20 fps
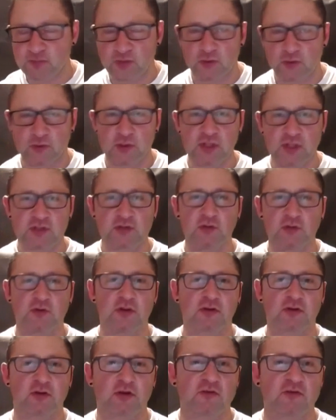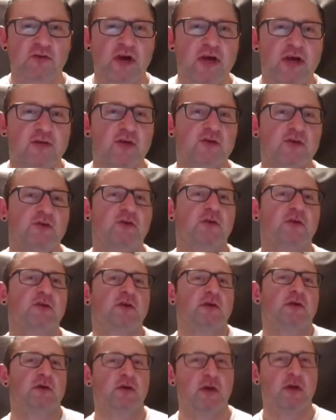32 to 35 years old
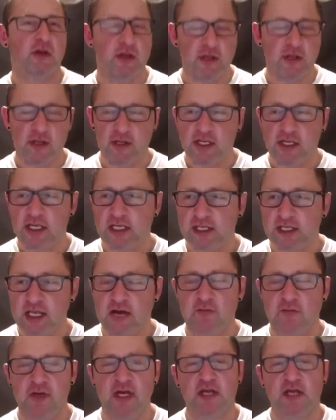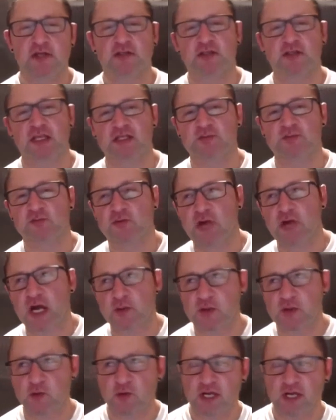in that range. That's
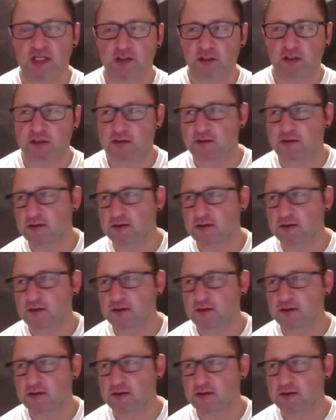probably when I looked.